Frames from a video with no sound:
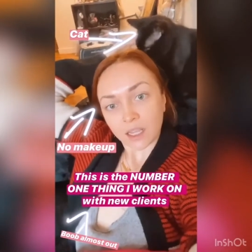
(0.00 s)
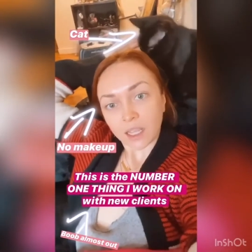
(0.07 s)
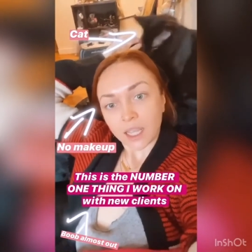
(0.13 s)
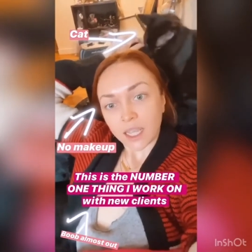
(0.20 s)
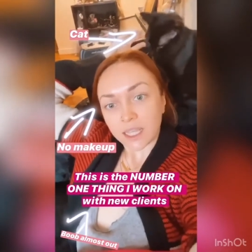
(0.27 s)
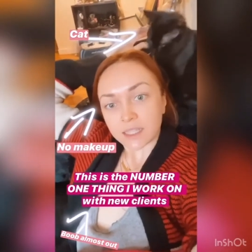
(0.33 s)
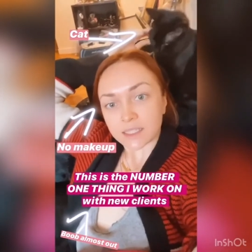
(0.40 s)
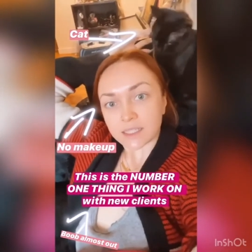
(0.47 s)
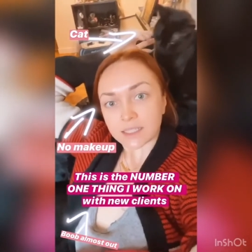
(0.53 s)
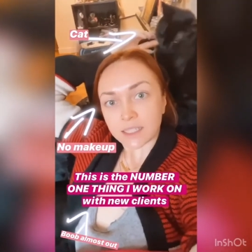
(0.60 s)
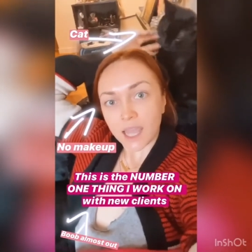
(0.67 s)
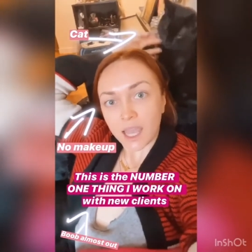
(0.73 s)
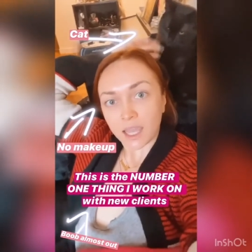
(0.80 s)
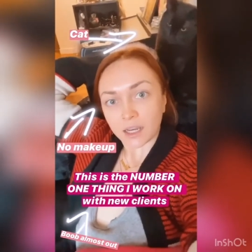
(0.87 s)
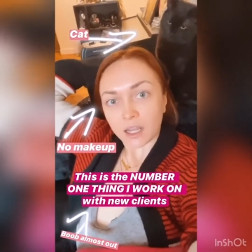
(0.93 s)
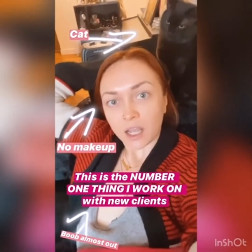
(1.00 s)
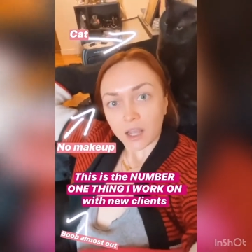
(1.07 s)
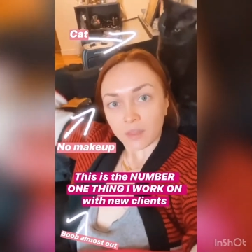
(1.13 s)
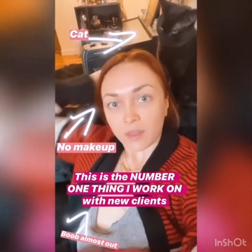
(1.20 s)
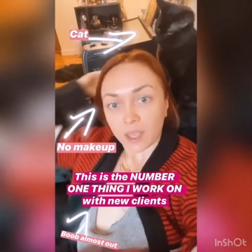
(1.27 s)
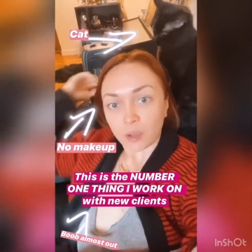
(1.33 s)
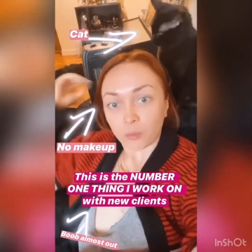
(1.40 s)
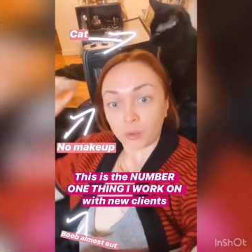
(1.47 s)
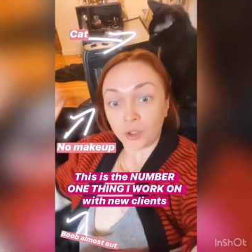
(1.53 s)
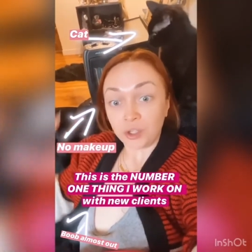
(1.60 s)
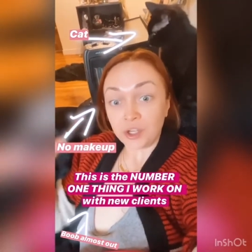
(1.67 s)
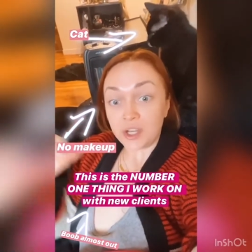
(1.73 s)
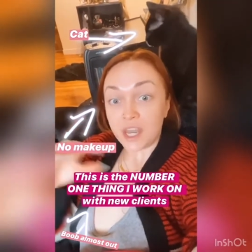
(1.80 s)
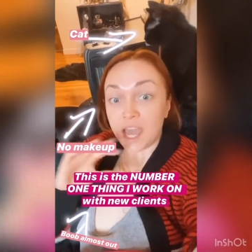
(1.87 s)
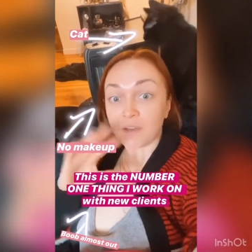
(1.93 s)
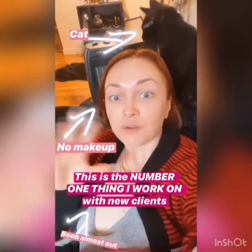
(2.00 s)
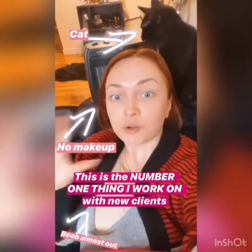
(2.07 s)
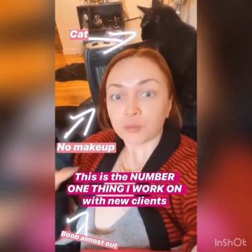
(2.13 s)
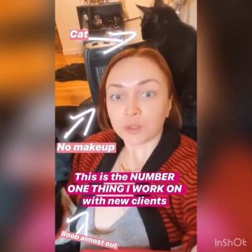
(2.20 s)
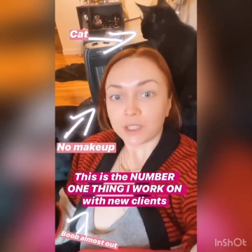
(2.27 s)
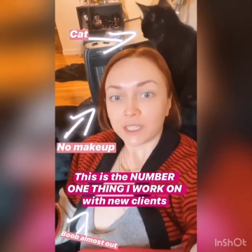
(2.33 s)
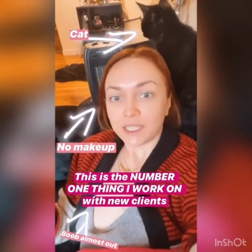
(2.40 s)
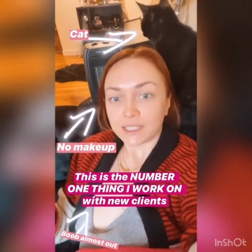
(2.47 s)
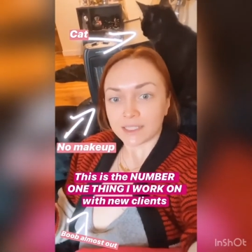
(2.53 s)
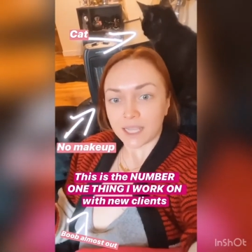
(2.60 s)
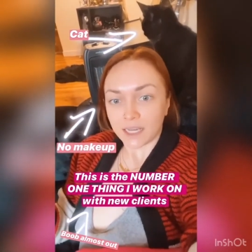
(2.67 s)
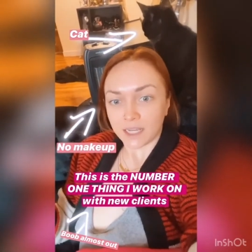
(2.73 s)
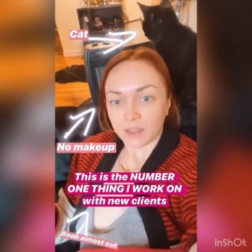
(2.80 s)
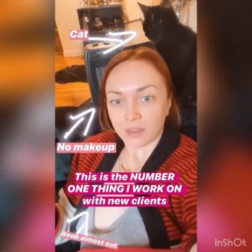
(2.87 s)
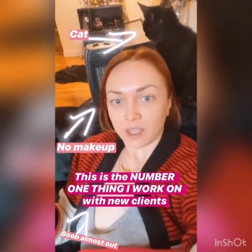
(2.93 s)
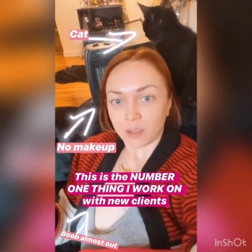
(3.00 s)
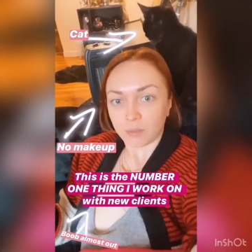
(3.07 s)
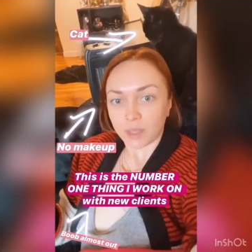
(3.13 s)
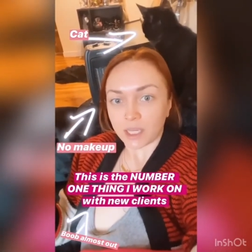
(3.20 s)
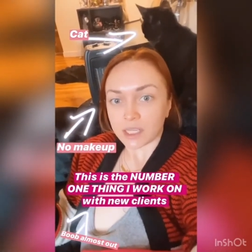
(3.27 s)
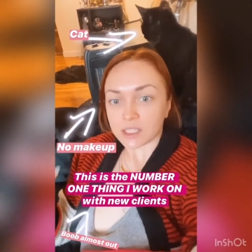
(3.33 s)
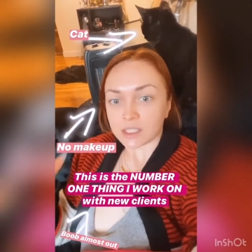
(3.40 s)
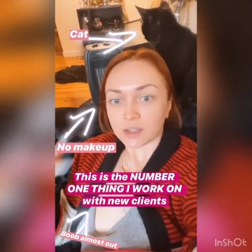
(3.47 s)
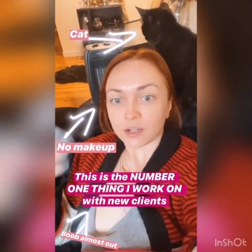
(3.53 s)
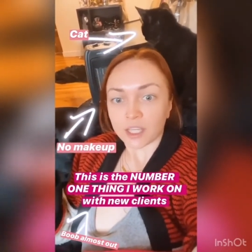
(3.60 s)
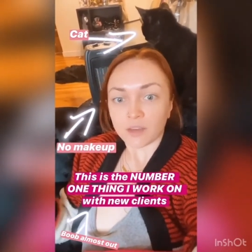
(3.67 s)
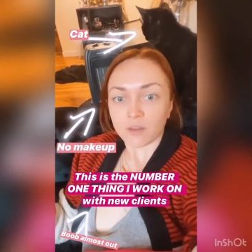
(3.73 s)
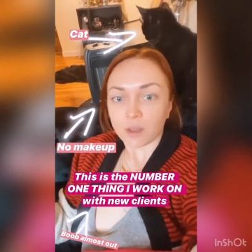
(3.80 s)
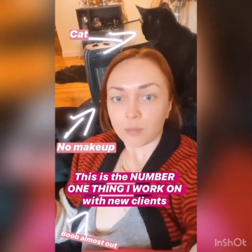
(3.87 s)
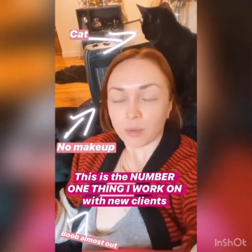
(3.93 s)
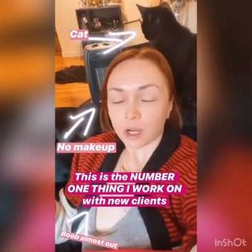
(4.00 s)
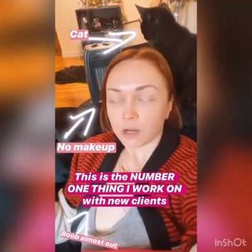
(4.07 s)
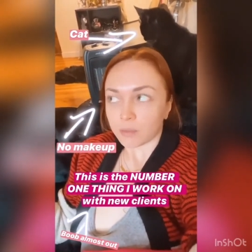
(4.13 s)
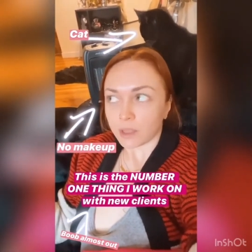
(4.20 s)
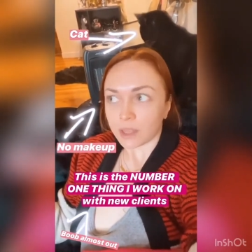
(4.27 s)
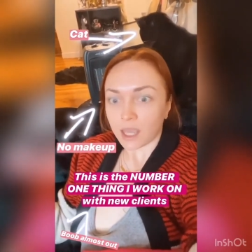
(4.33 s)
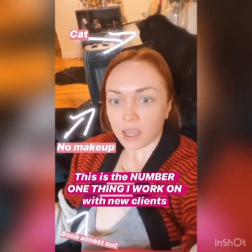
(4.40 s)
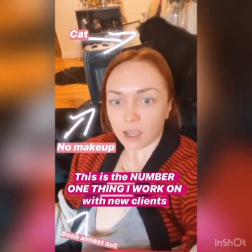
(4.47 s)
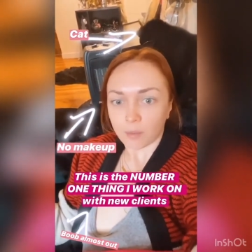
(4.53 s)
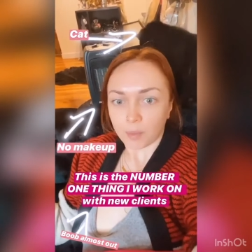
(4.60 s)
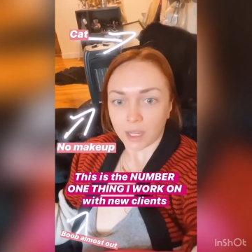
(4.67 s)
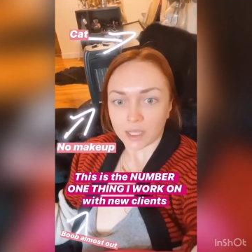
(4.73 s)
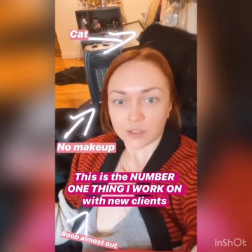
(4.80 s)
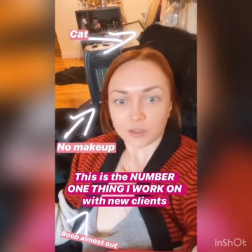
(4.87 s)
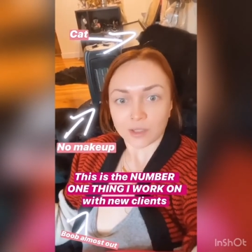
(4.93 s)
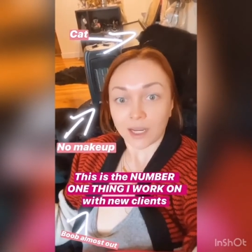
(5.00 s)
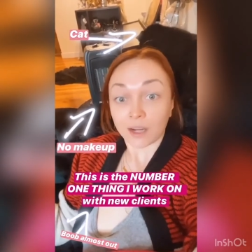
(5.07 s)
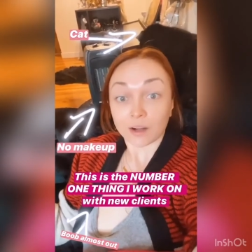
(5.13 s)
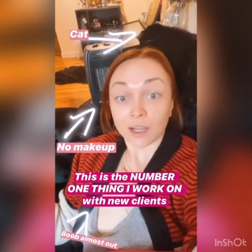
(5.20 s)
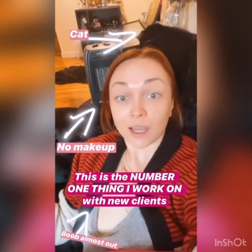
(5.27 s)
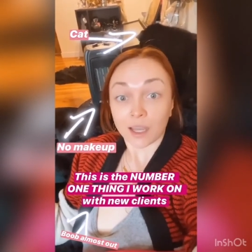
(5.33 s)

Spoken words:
Instead, they will never release anything because they're giving Barbie the haphazard haircut.